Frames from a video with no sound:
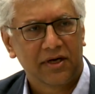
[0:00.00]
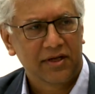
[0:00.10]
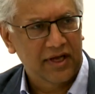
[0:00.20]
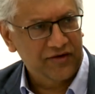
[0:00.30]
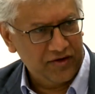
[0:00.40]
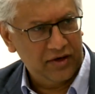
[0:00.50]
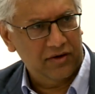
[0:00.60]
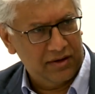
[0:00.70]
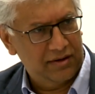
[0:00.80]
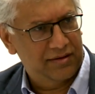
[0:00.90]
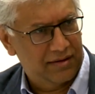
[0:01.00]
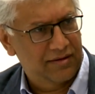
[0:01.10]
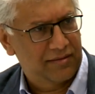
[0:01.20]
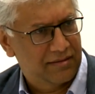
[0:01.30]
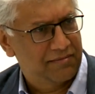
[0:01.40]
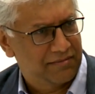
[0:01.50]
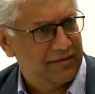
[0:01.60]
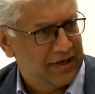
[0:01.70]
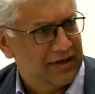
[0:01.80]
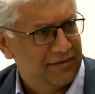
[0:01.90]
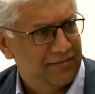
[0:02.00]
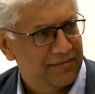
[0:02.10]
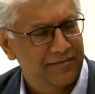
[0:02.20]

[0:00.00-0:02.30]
And that's a good, you know,